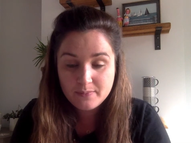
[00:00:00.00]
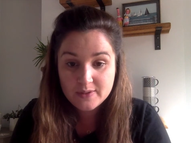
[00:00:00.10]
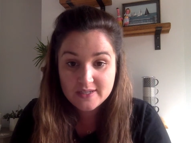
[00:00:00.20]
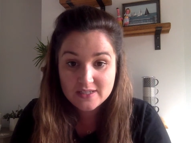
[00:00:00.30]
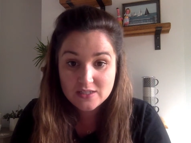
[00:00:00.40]

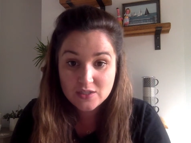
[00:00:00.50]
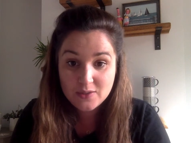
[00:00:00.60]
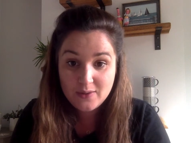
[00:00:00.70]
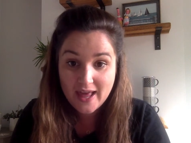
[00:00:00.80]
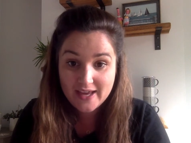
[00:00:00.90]
But it's
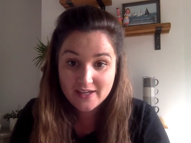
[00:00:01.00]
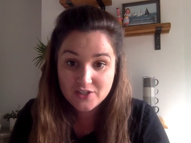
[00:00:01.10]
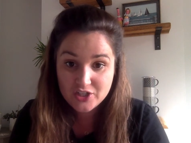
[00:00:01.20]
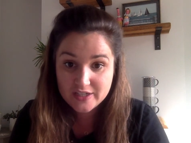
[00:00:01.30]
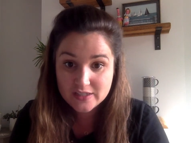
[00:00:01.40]
too late.
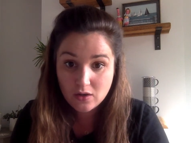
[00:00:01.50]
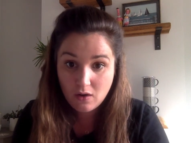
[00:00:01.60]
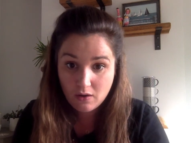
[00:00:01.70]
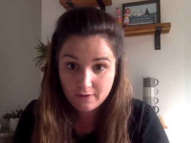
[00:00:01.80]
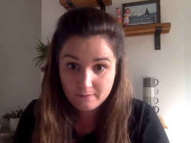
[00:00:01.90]
She's
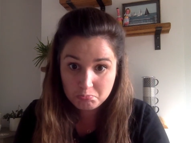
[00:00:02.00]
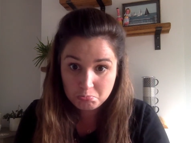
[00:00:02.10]
gone.